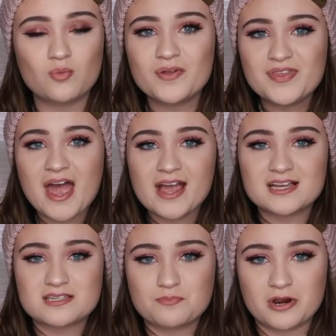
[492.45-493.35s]
what the heck,
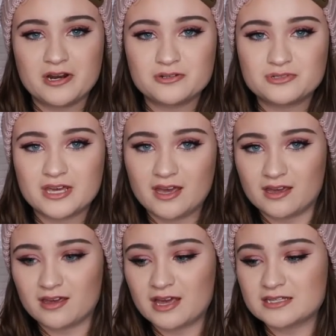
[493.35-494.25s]
it's a brand new tank.